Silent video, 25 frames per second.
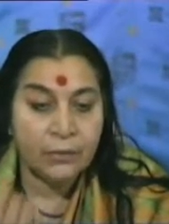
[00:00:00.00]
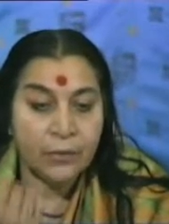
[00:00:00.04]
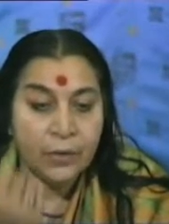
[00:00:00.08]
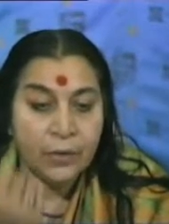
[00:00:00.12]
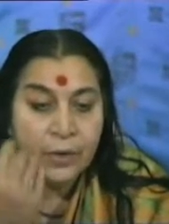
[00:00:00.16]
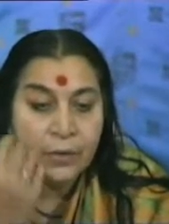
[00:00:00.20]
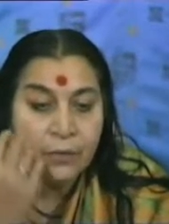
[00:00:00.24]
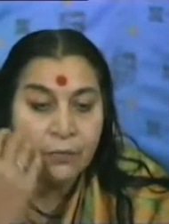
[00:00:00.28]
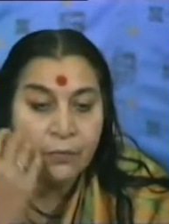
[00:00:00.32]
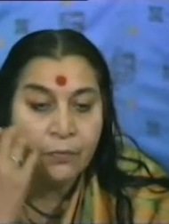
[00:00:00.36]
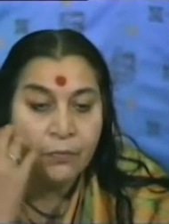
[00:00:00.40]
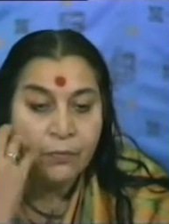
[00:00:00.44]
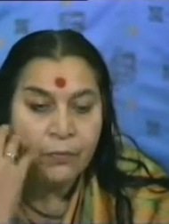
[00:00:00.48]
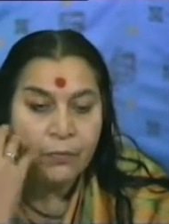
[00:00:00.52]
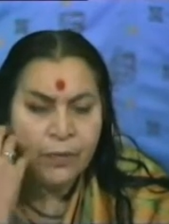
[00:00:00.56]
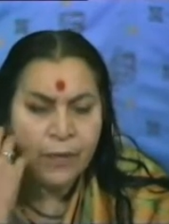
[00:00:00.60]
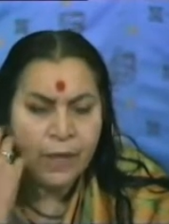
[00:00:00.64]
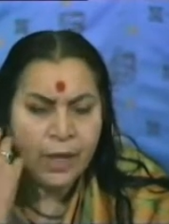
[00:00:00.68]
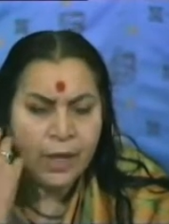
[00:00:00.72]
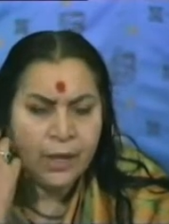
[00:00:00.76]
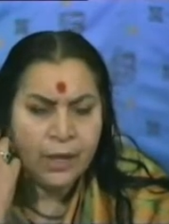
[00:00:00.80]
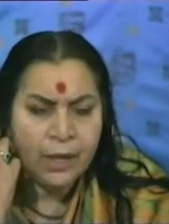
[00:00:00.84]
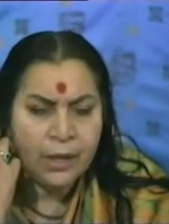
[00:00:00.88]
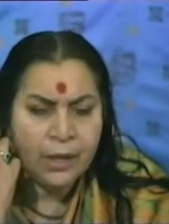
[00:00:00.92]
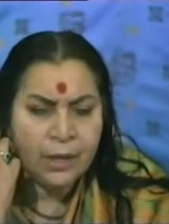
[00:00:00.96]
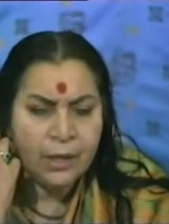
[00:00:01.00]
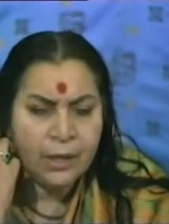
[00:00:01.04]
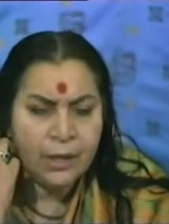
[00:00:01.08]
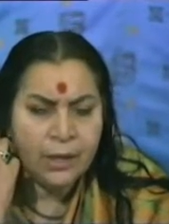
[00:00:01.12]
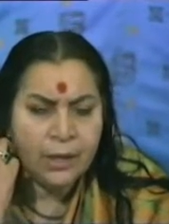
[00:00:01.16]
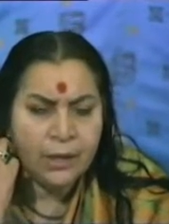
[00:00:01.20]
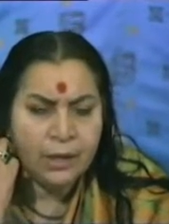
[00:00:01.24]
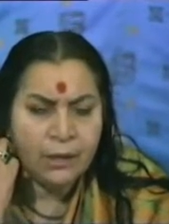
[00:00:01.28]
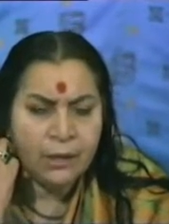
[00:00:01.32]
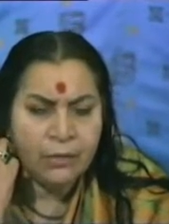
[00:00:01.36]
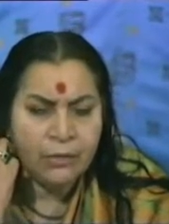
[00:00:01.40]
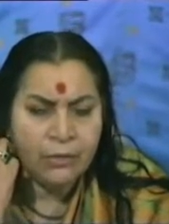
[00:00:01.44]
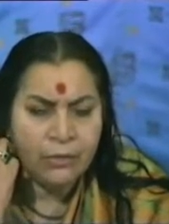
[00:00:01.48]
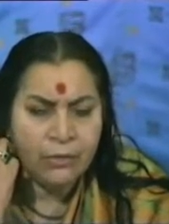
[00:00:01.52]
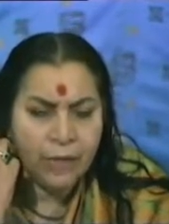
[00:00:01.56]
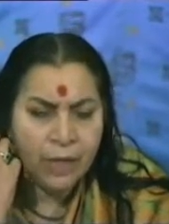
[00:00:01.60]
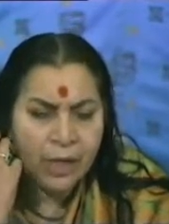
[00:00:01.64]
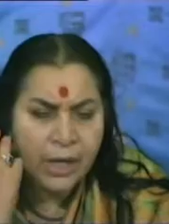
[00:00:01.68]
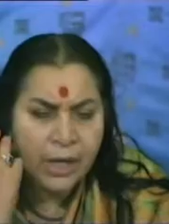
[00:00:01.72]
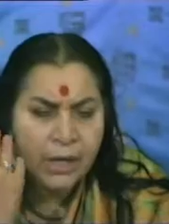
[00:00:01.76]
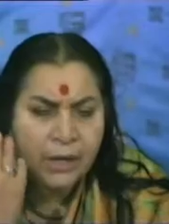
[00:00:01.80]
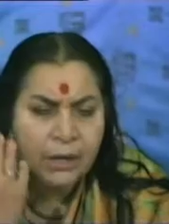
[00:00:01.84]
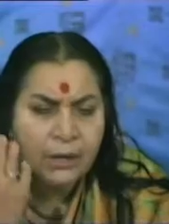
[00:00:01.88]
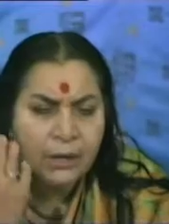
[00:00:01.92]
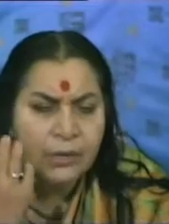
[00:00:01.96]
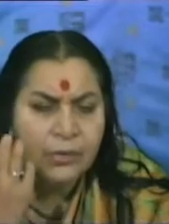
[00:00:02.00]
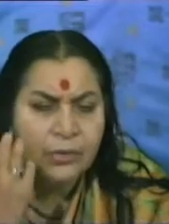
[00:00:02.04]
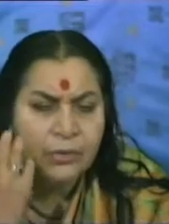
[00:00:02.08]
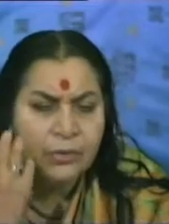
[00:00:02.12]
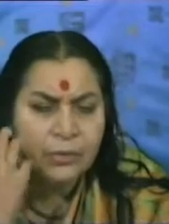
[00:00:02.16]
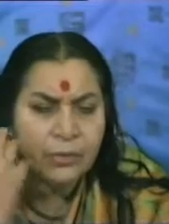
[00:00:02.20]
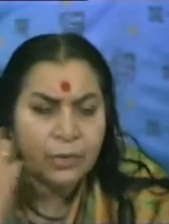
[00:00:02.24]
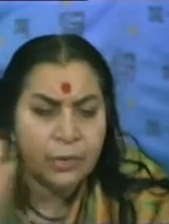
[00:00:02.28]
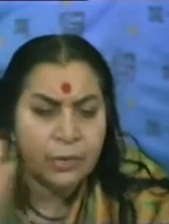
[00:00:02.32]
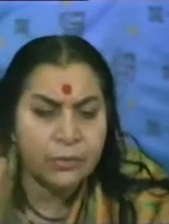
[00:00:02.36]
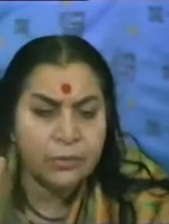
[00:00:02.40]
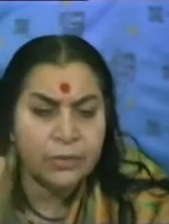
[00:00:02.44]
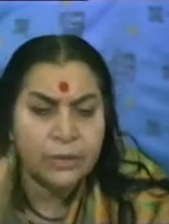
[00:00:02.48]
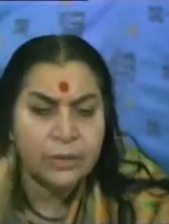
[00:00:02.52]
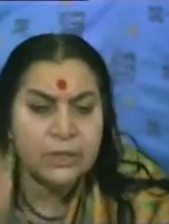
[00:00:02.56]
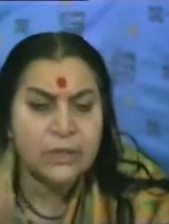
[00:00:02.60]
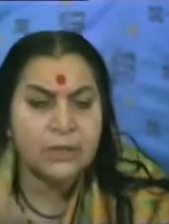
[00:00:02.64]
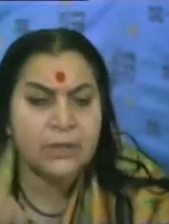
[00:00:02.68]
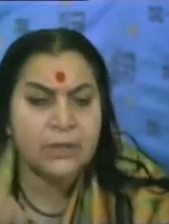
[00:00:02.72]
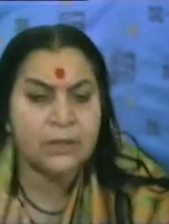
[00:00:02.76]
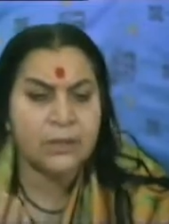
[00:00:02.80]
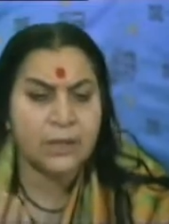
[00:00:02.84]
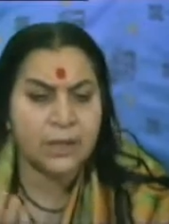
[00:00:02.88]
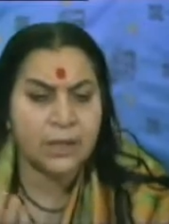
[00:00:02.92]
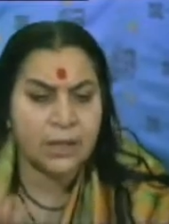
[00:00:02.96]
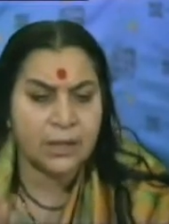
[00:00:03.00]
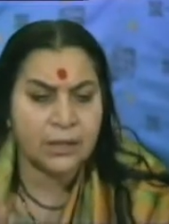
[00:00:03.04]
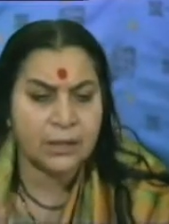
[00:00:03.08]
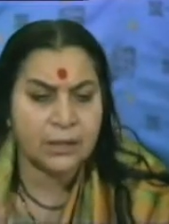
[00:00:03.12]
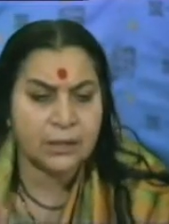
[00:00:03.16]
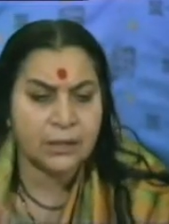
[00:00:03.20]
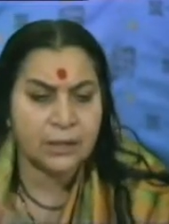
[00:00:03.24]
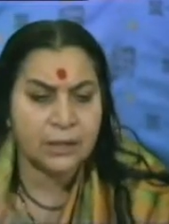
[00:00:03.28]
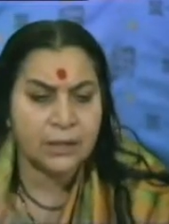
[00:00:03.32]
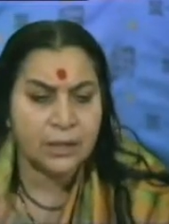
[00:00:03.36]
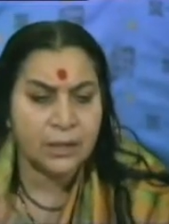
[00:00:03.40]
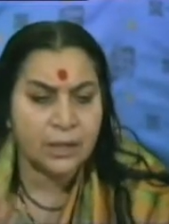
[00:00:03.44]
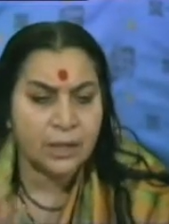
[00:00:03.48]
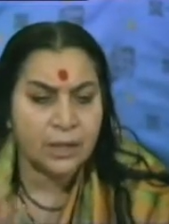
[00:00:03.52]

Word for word: for a very great universal task,